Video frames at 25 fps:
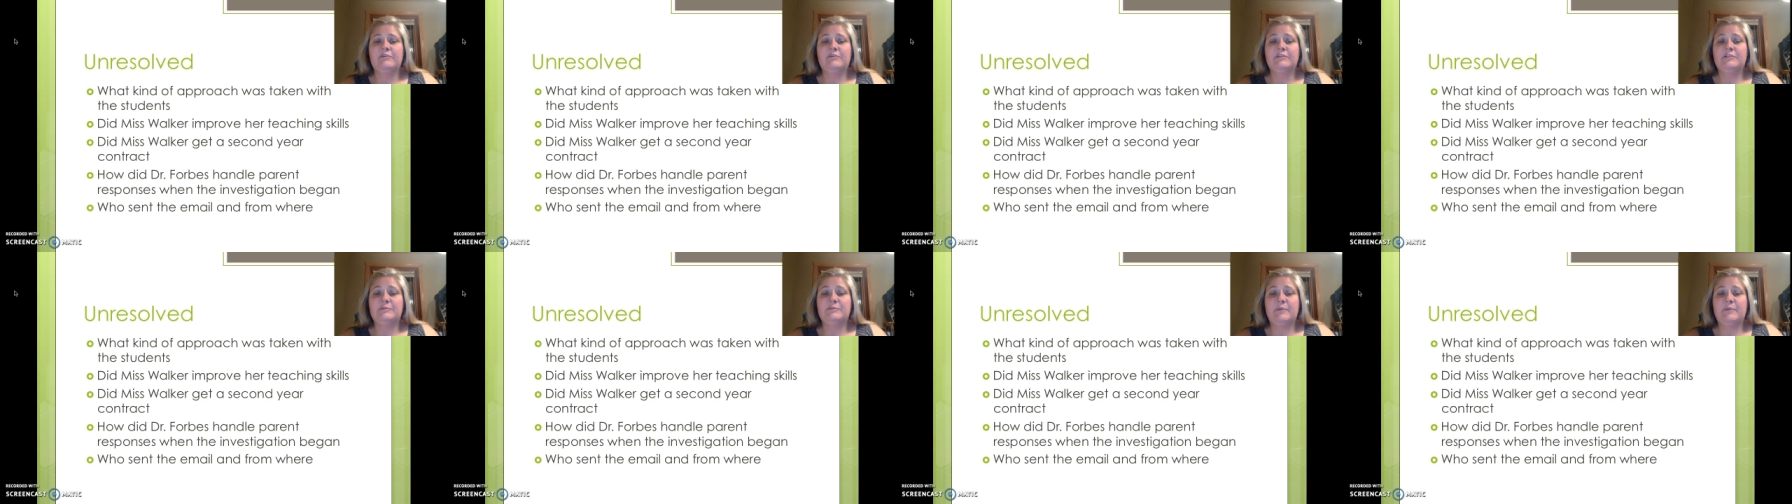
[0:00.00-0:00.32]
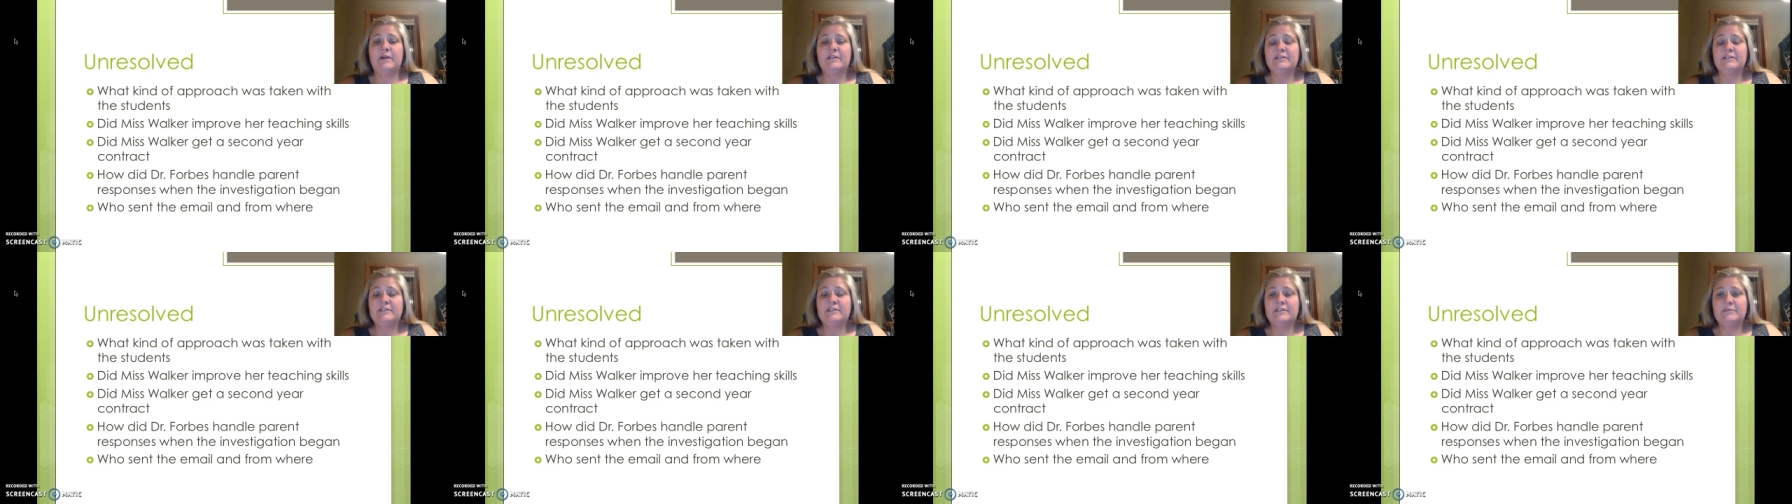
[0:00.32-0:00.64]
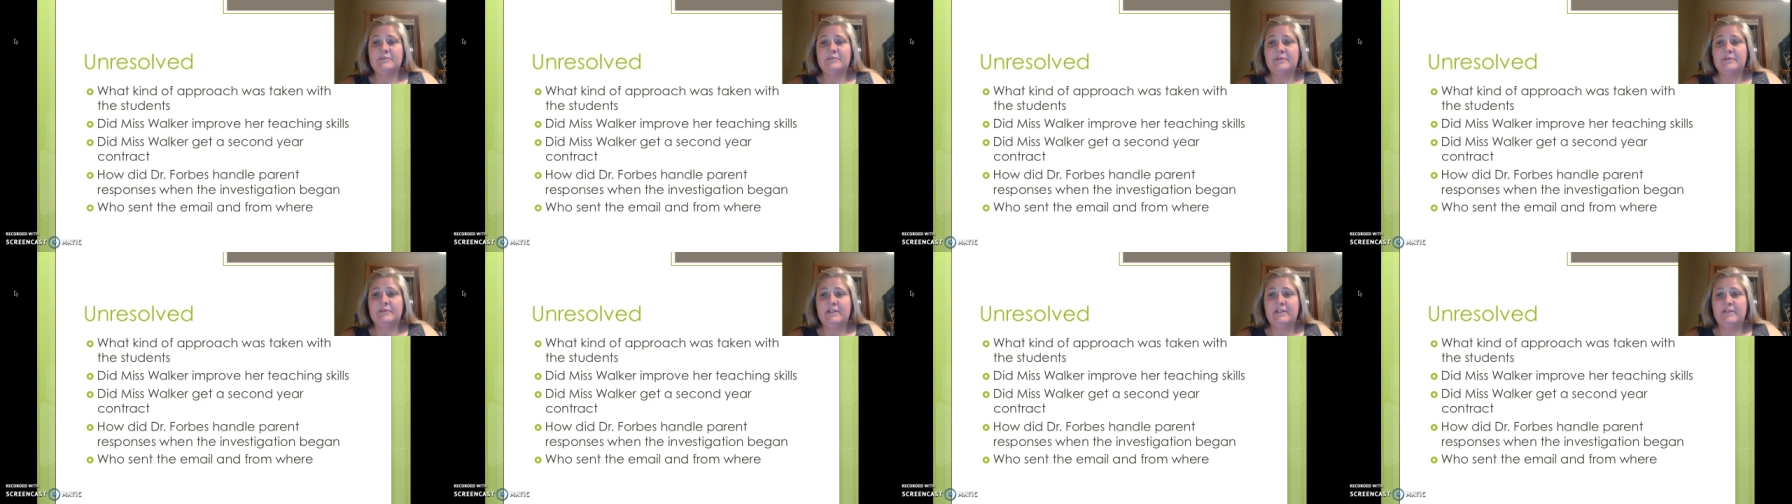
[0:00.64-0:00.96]

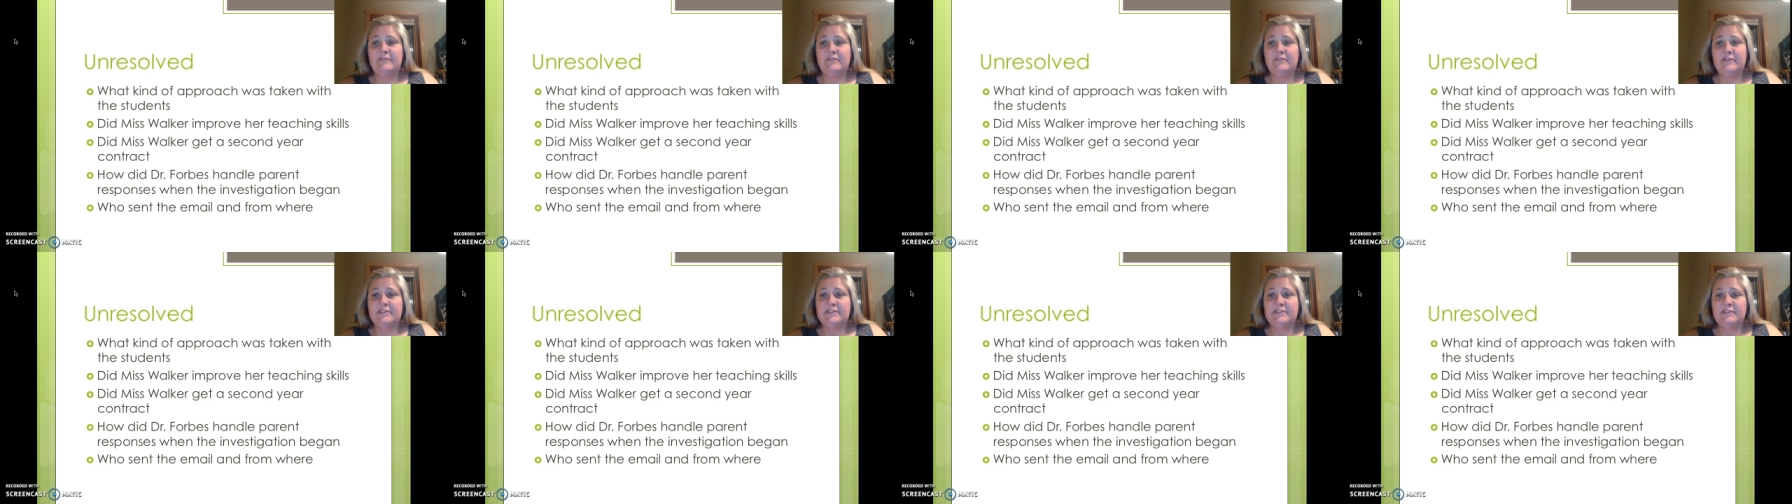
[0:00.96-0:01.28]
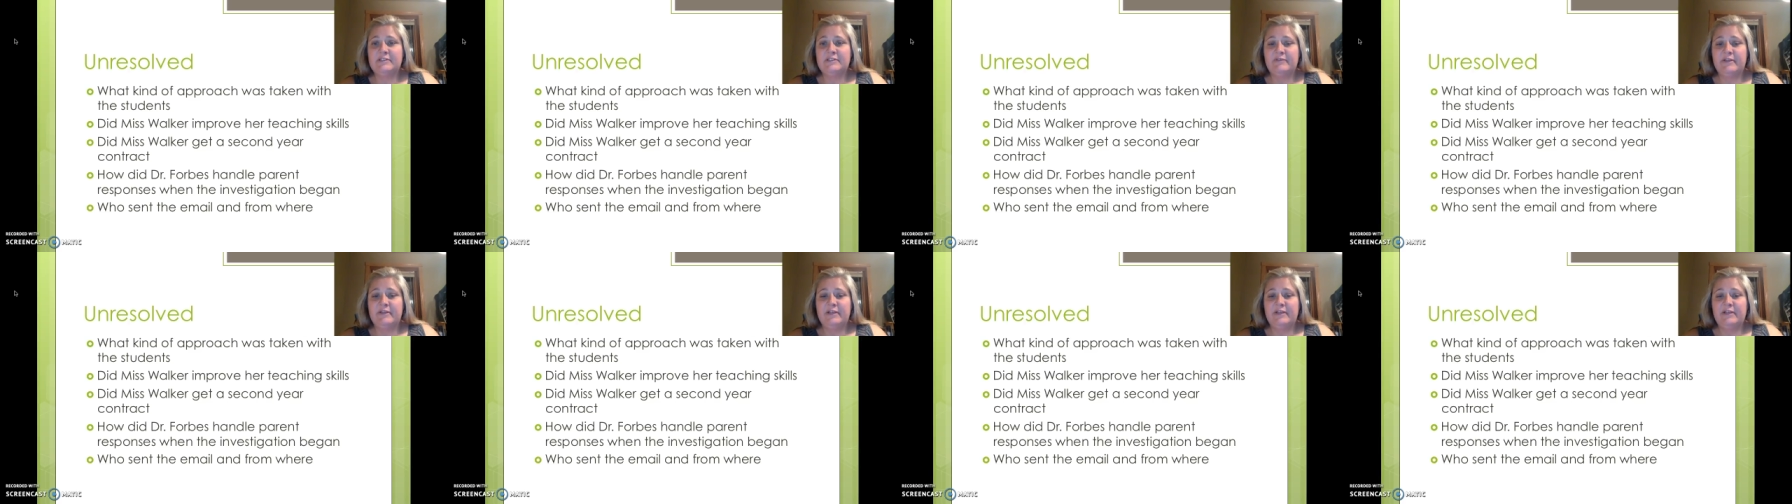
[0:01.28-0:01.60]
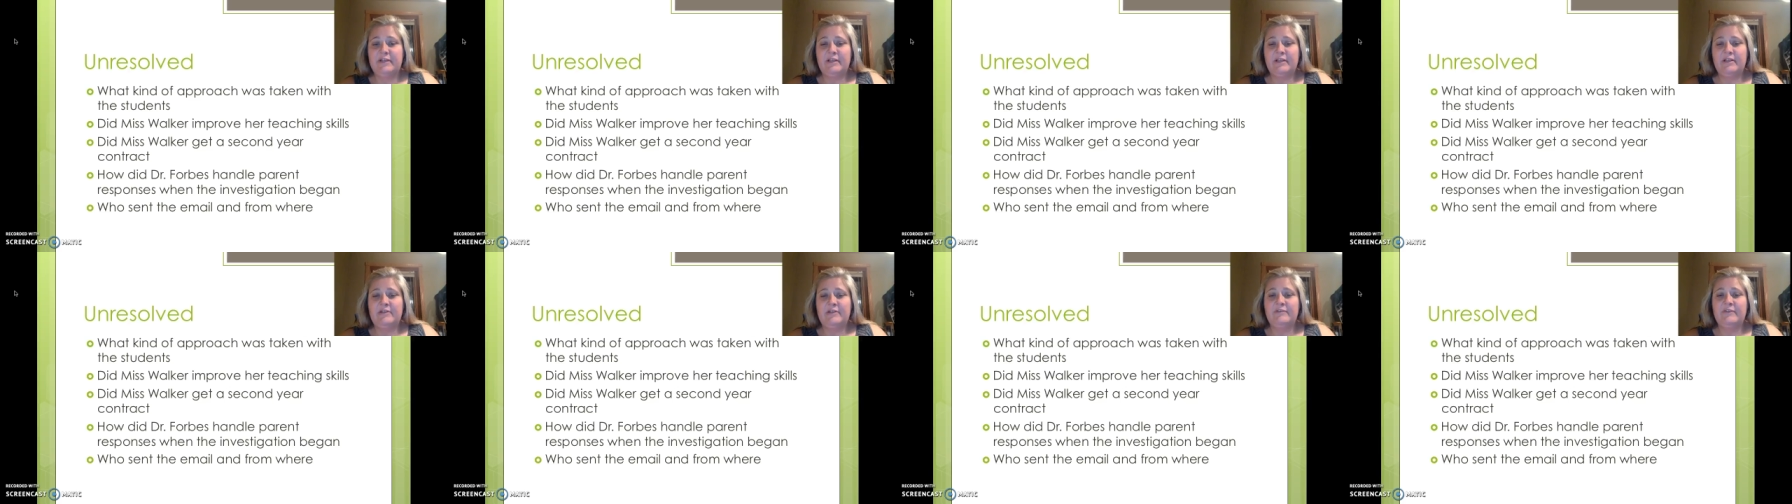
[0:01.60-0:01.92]
responses when the
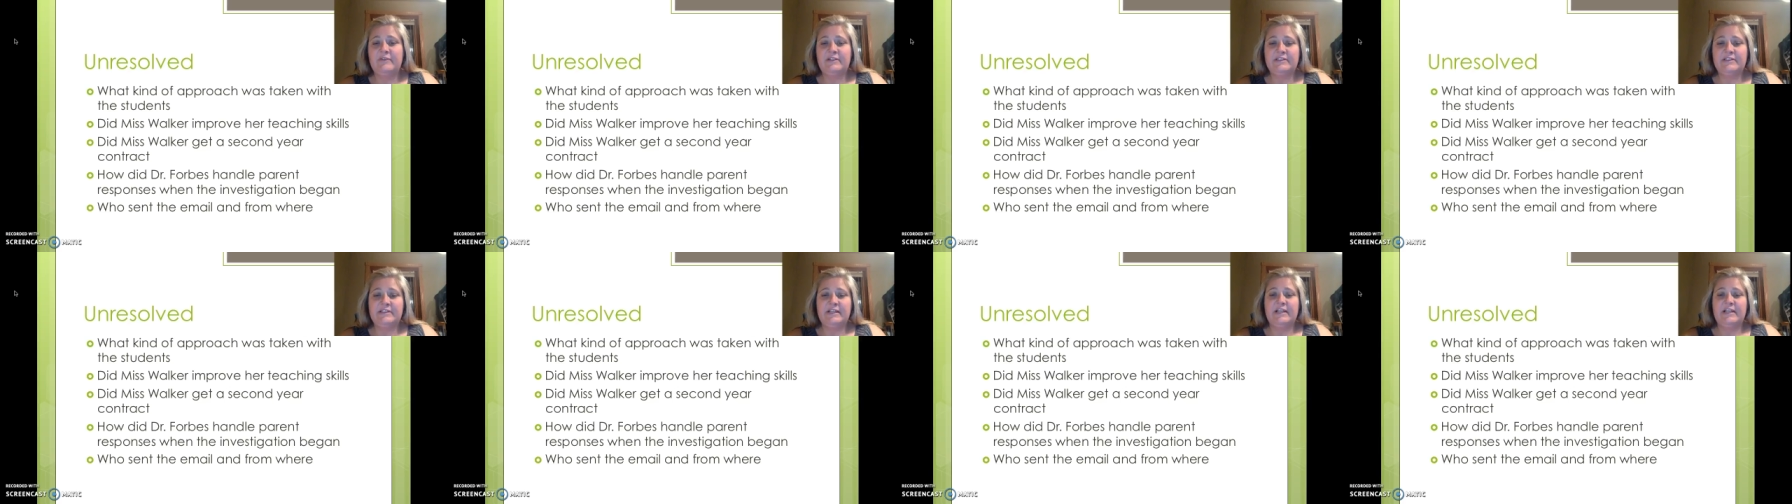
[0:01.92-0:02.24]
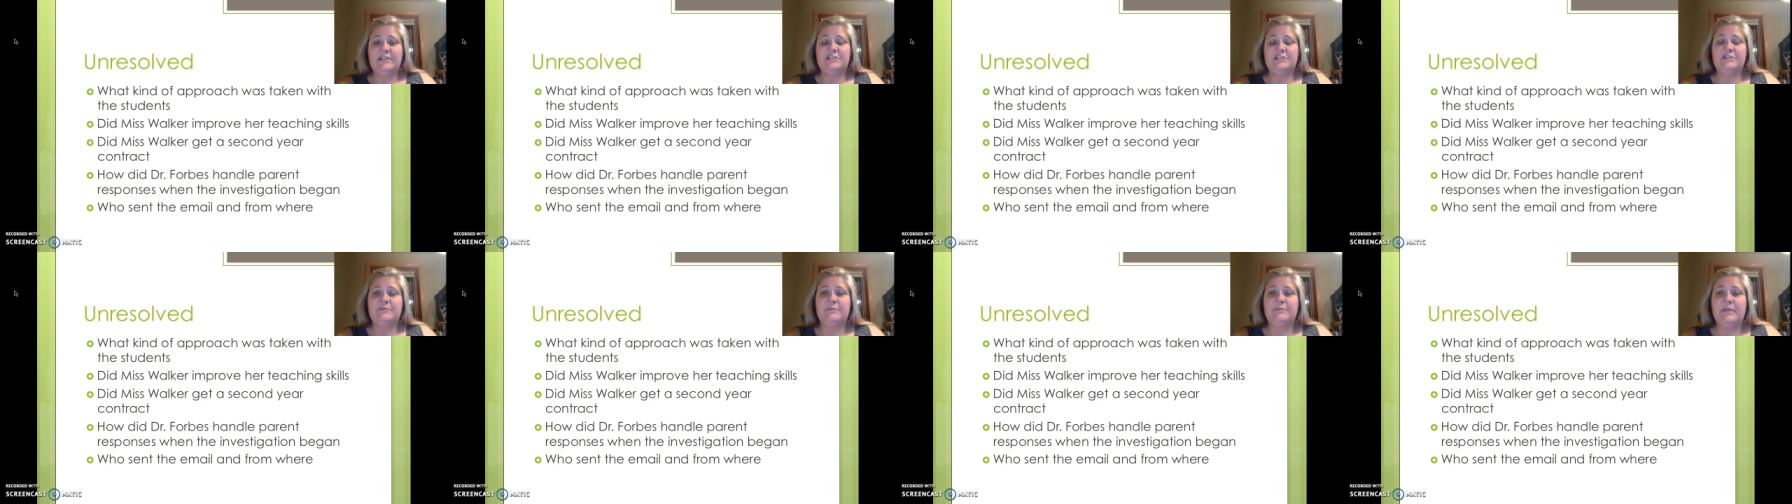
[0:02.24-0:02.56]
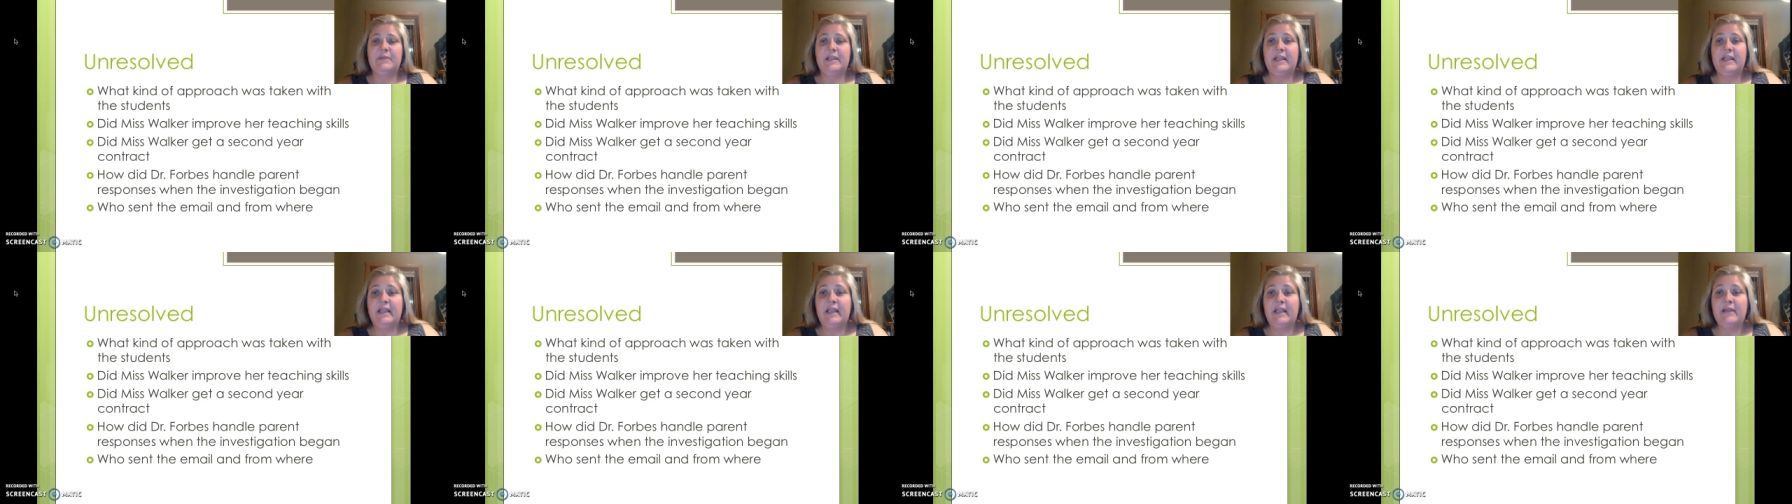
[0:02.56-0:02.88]
investigation
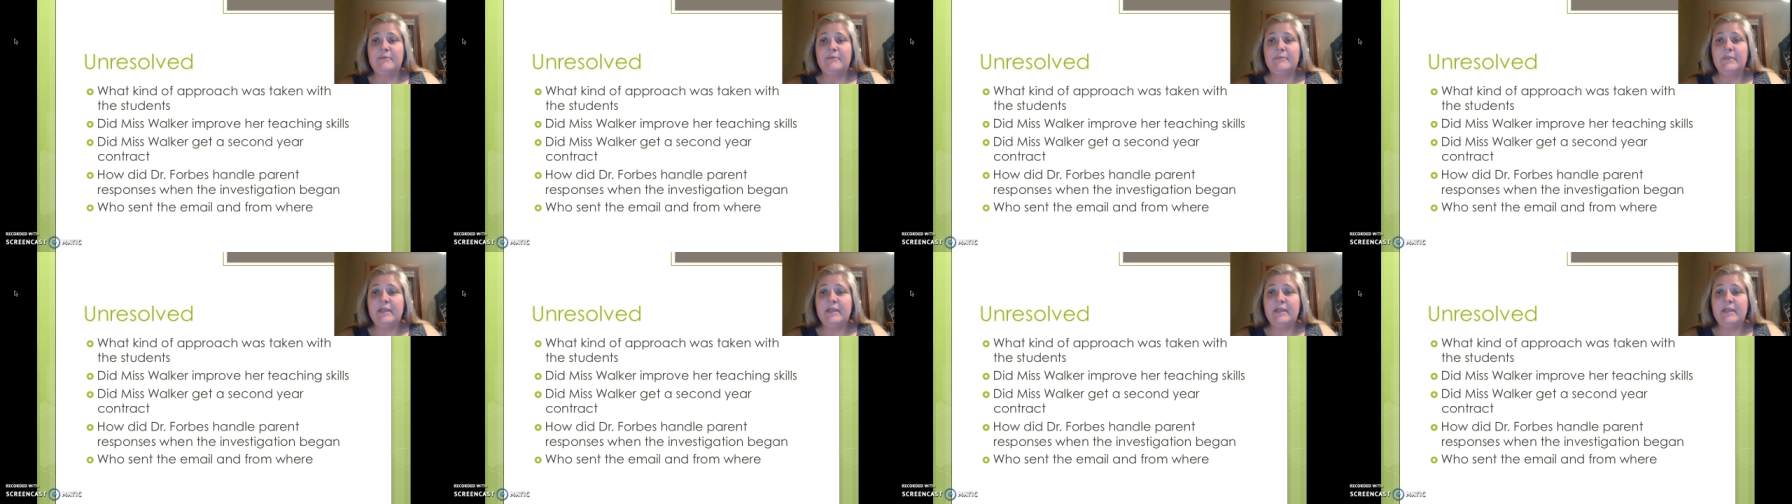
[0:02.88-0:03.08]
began?